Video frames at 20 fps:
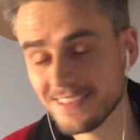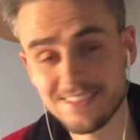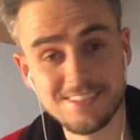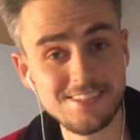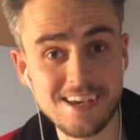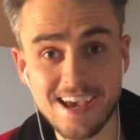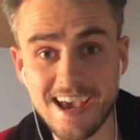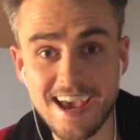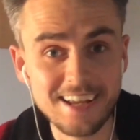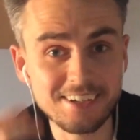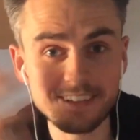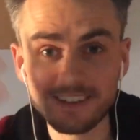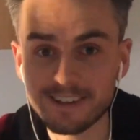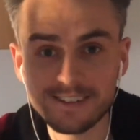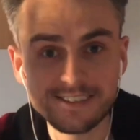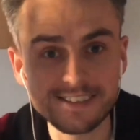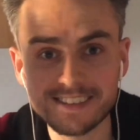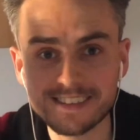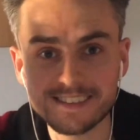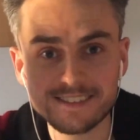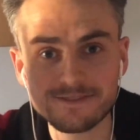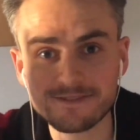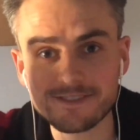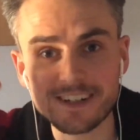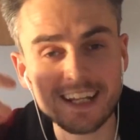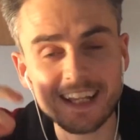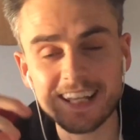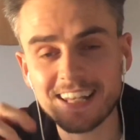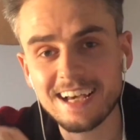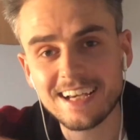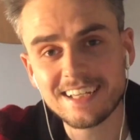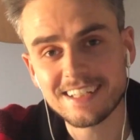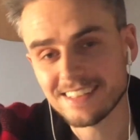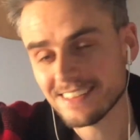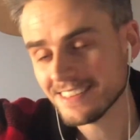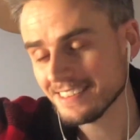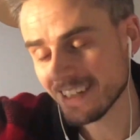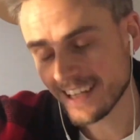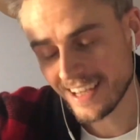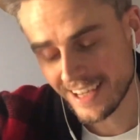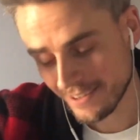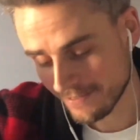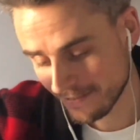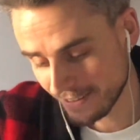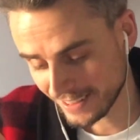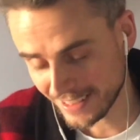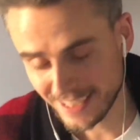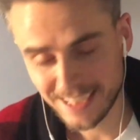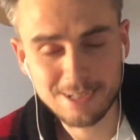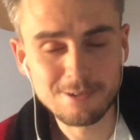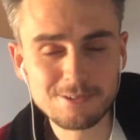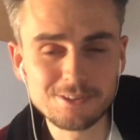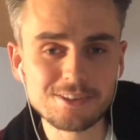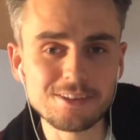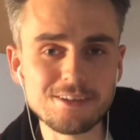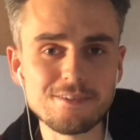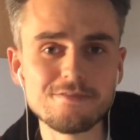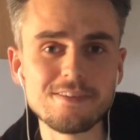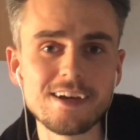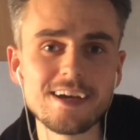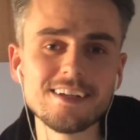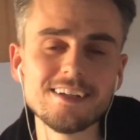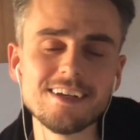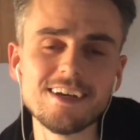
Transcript: your head goes really light, and yeah, I felt like I was going to faint.